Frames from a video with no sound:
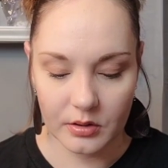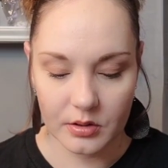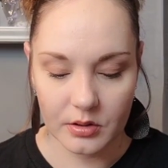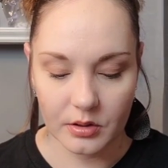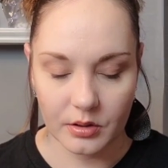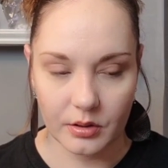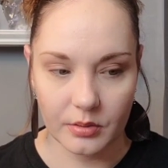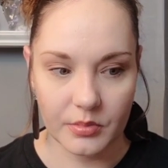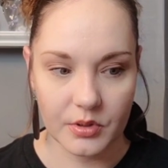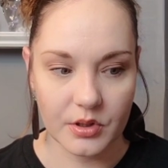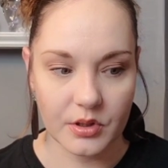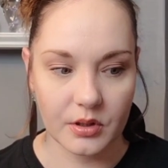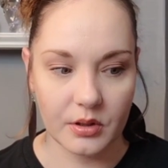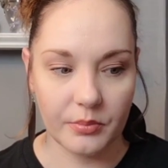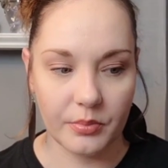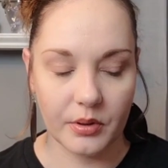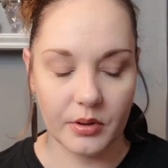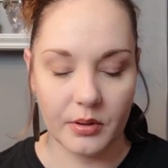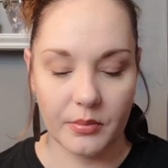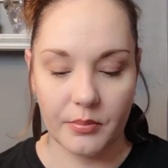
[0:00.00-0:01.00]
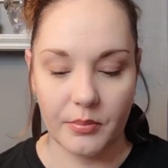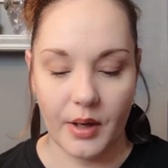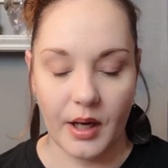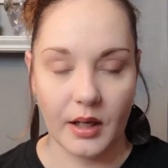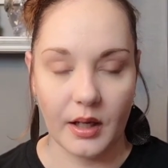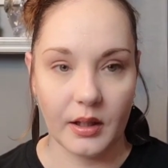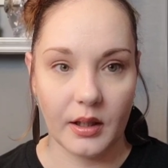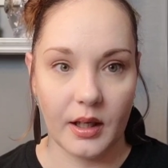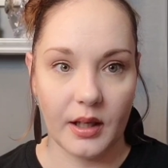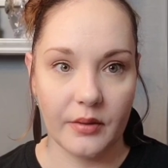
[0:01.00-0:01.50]
So I'm just going to put them
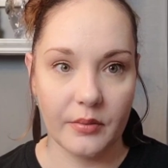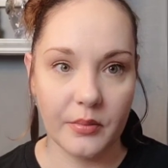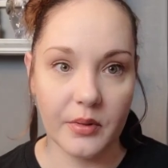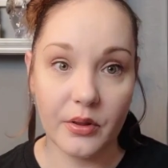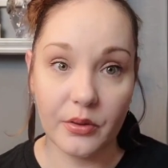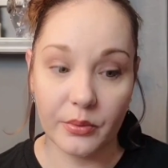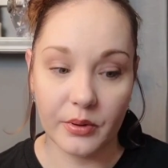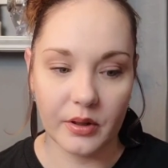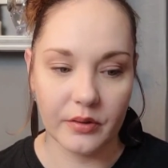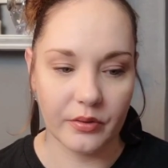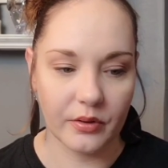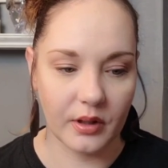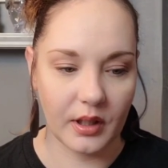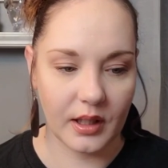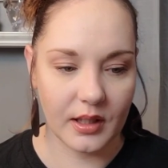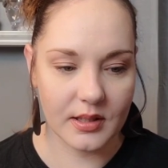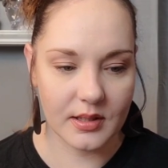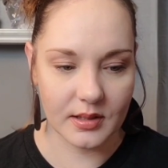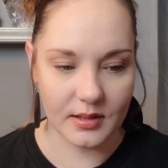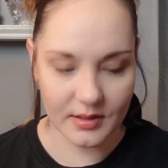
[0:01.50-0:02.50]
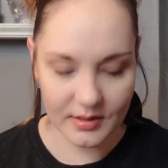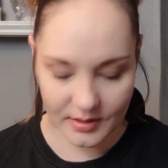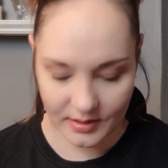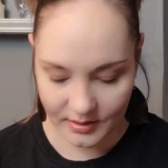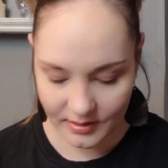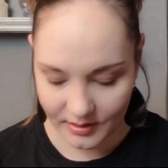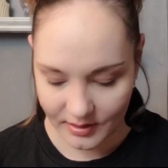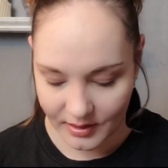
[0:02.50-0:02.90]
back. I have them in three different cases.